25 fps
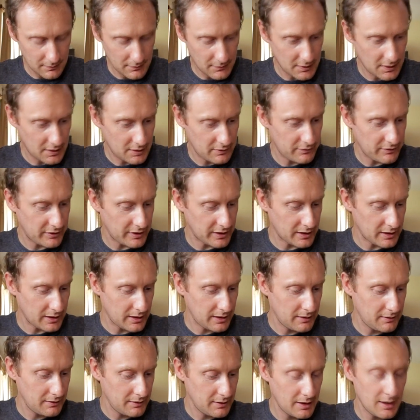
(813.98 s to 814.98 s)
Yeah, and
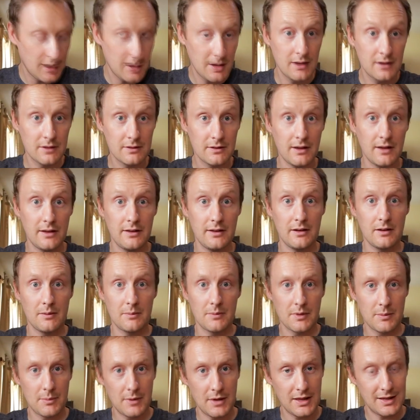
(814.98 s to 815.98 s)
finally tightening
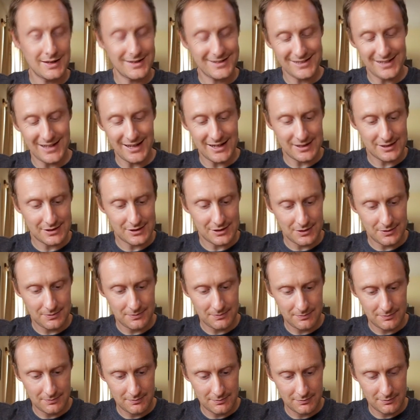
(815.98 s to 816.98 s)
up the bit that slides,
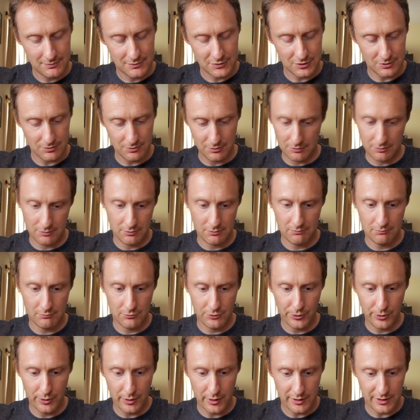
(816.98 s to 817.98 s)
so it
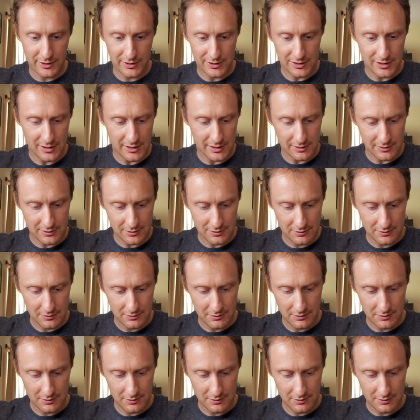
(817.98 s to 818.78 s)
no longer slides.